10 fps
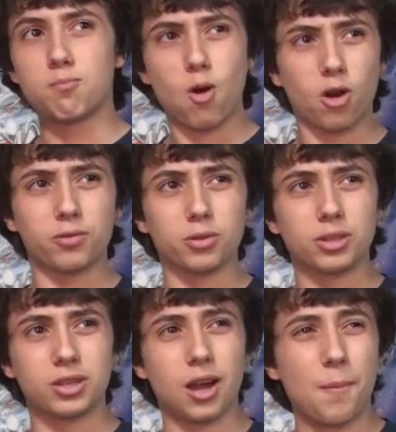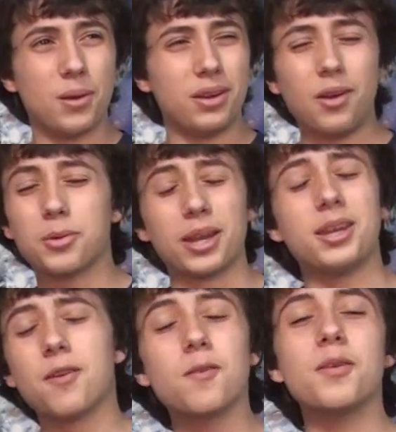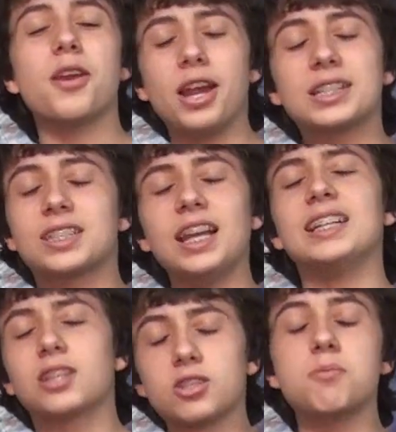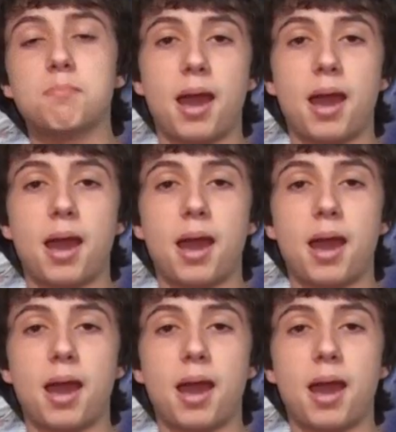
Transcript: of Marvel Comics. Okay, now, it doesn't